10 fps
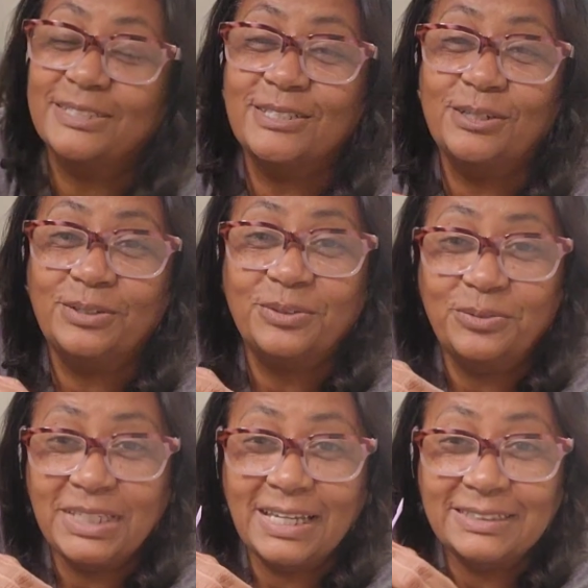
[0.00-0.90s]
So
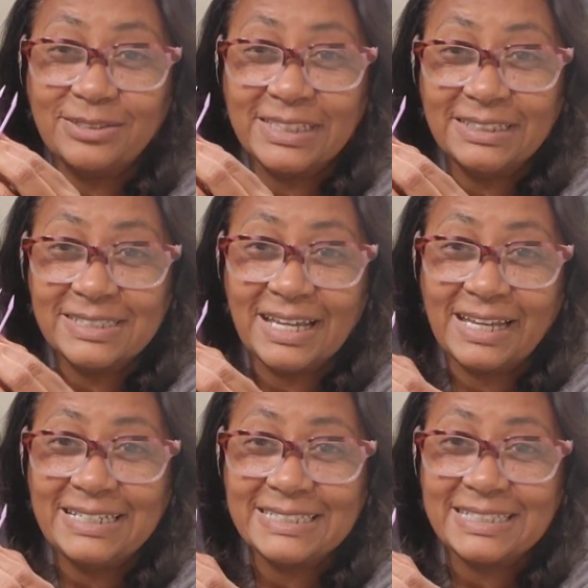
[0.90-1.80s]
when you got those little
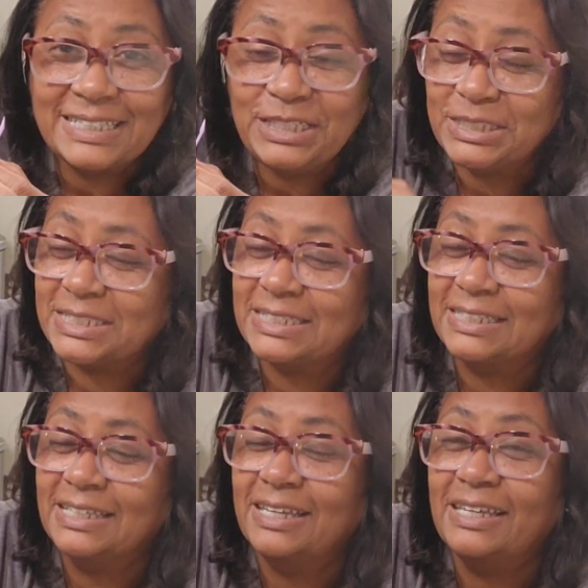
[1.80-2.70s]
tiny seeds,
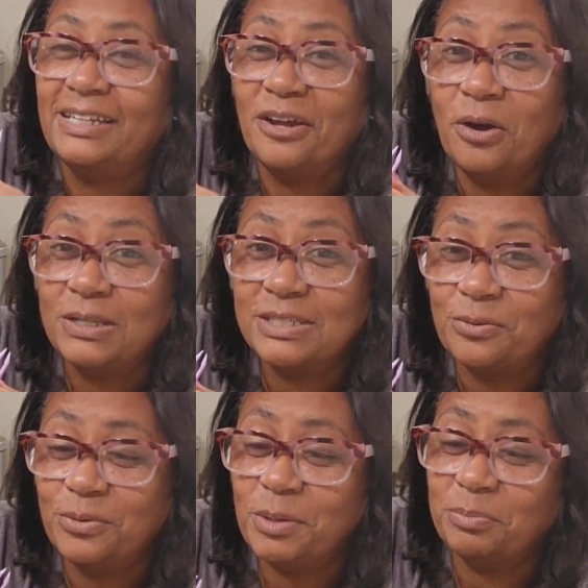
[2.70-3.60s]
and they're hard to
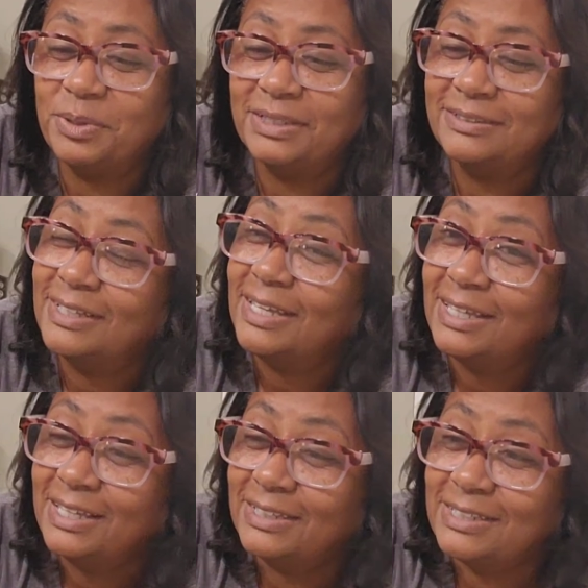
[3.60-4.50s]
grip,
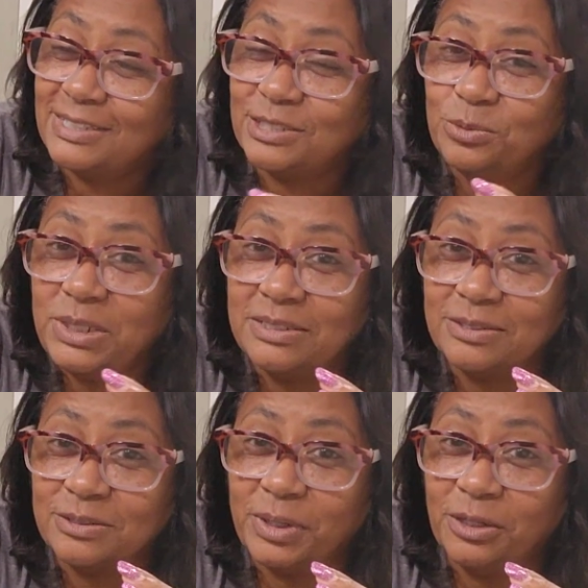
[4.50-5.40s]
these
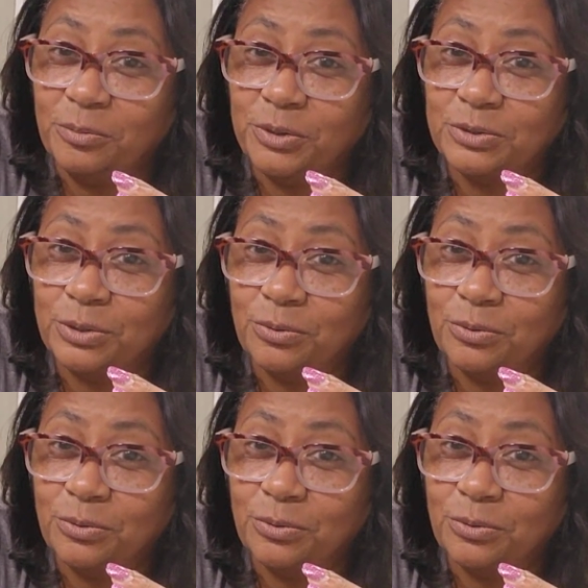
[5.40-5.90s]
tweezers will help you to